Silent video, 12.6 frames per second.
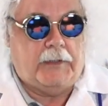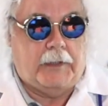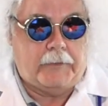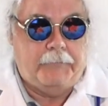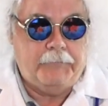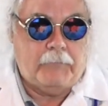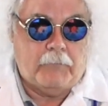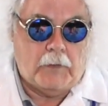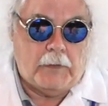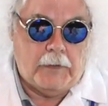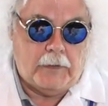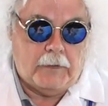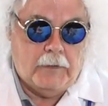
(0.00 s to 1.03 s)
stick,
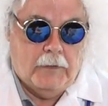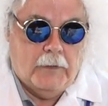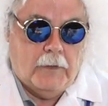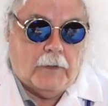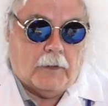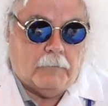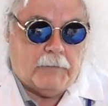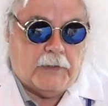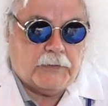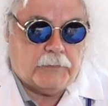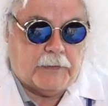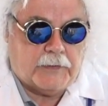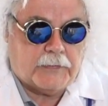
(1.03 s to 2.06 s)
okay? Our
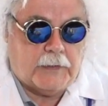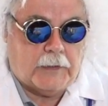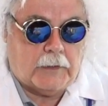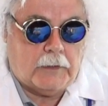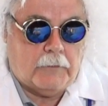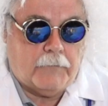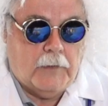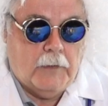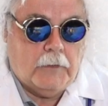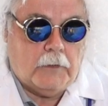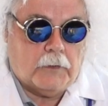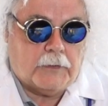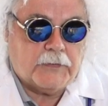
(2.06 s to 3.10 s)
measuring stick, and if
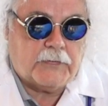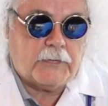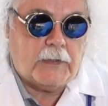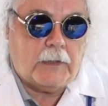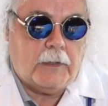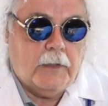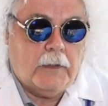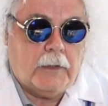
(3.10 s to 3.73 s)
you can see,